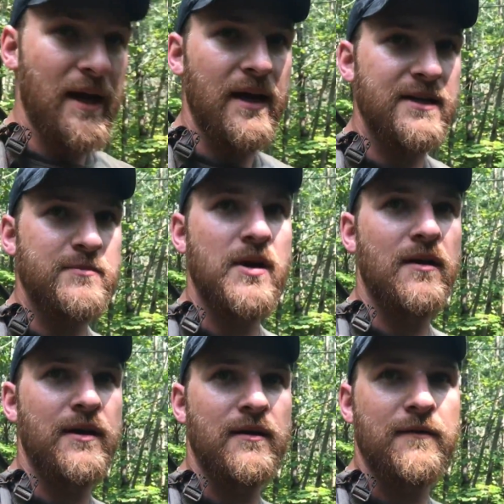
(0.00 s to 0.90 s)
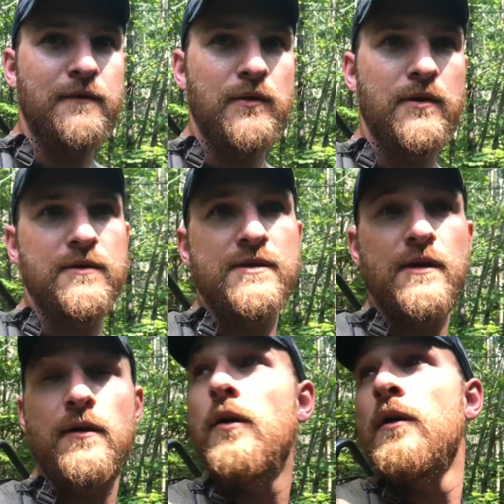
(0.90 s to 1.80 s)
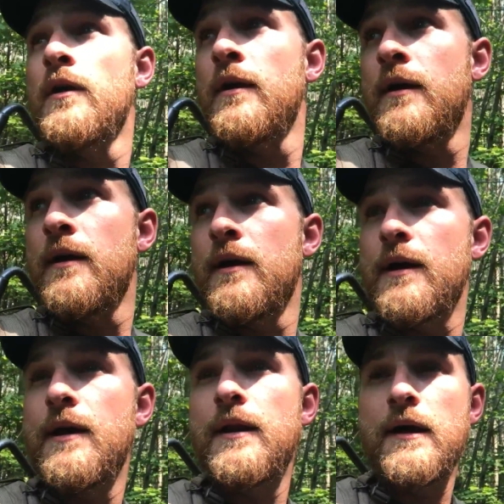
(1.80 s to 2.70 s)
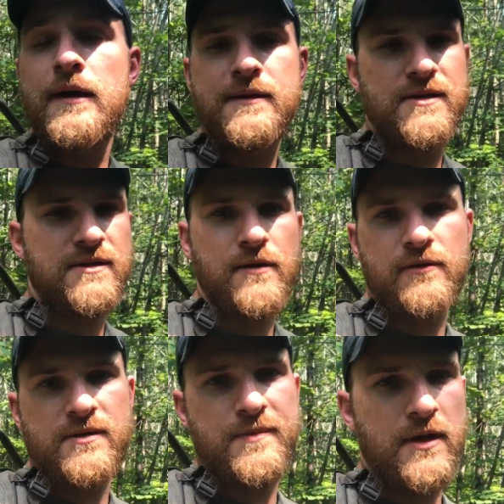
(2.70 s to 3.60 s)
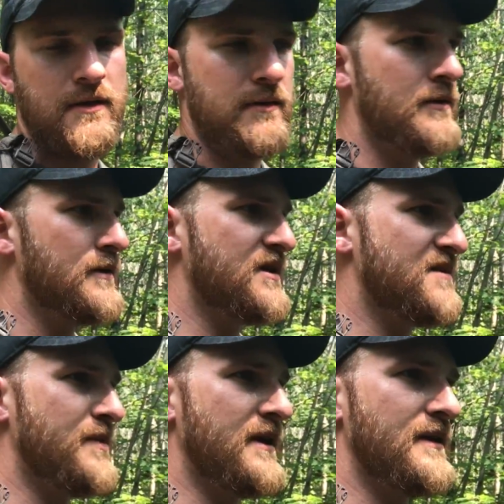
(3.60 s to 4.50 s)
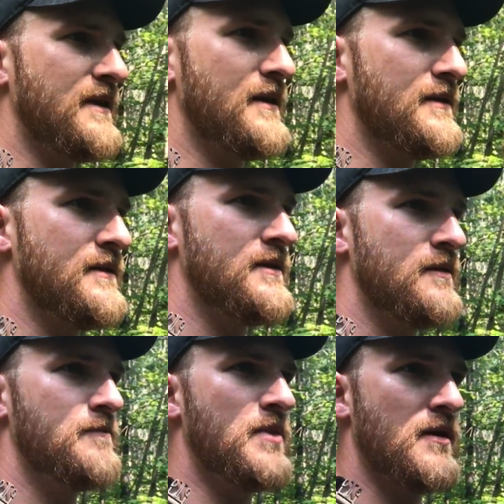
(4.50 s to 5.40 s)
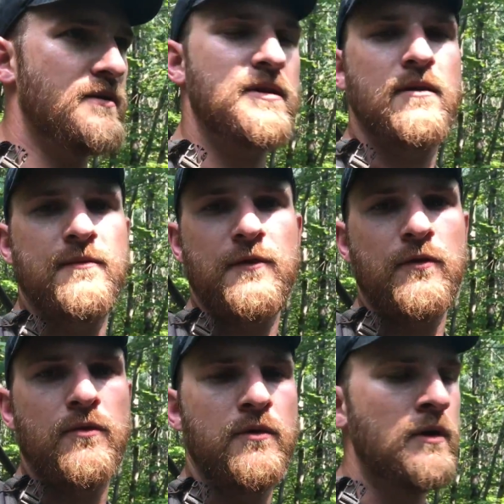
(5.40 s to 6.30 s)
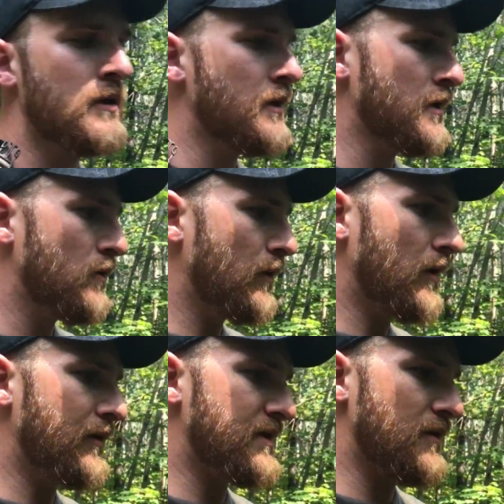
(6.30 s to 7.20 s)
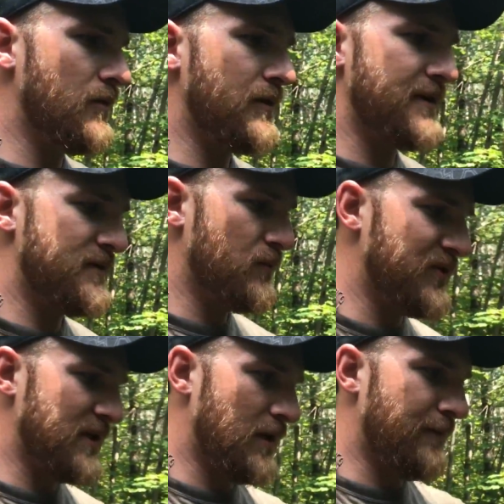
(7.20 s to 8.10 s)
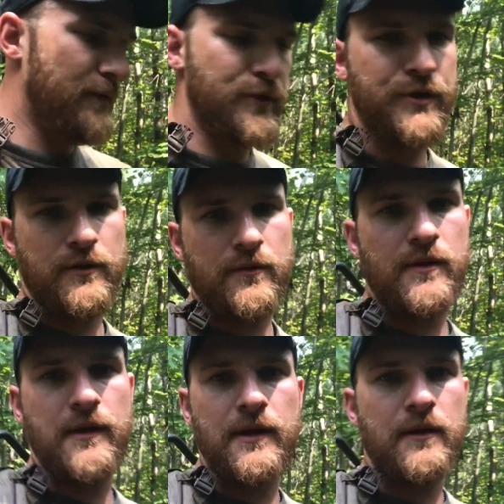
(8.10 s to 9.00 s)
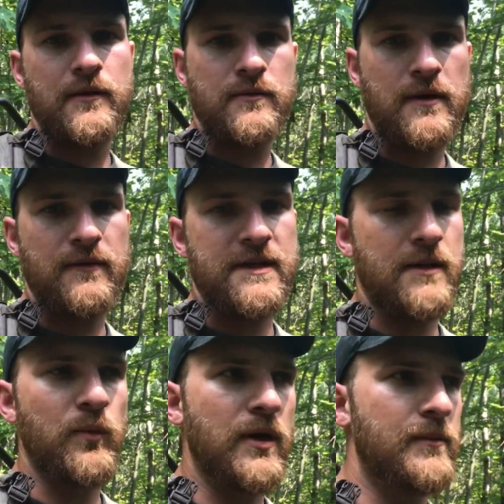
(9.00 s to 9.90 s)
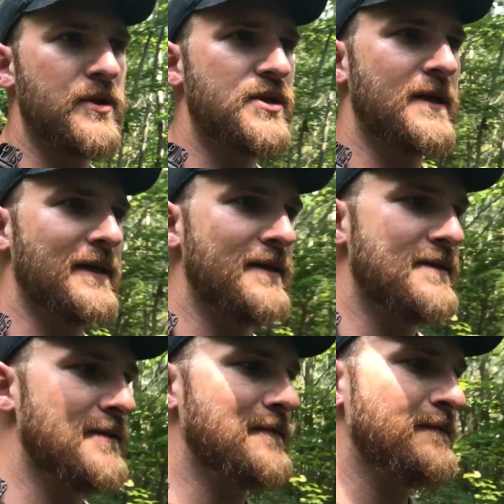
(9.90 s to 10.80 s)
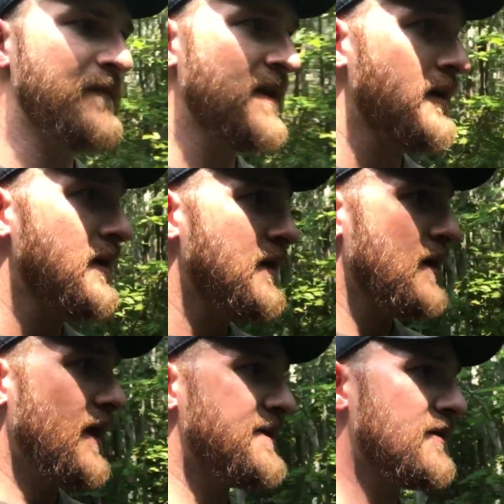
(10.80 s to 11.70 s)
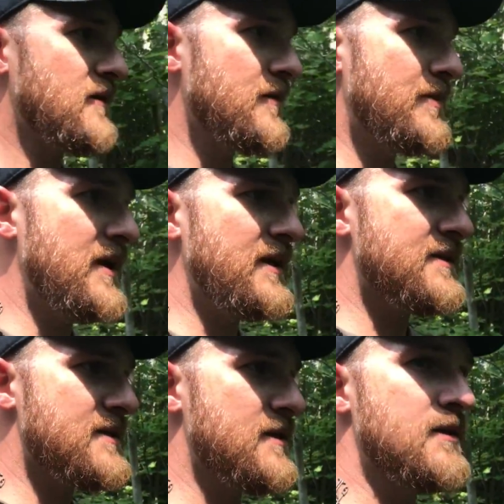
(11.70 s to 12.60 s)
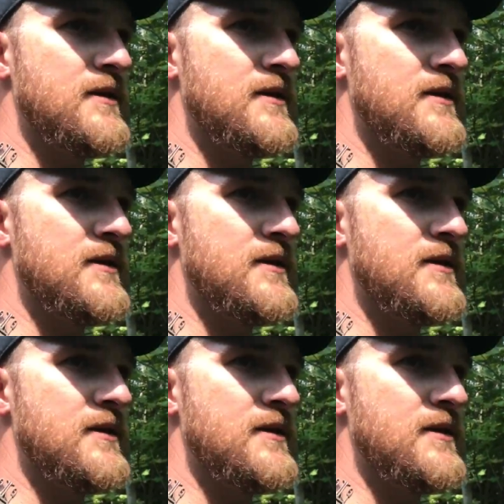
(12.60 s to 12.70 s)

got his bear here a few years ago, and it's just always been a spot that bears come to. We always know that it's almost like a for sure thing every time we come to check it. So that's all the baits,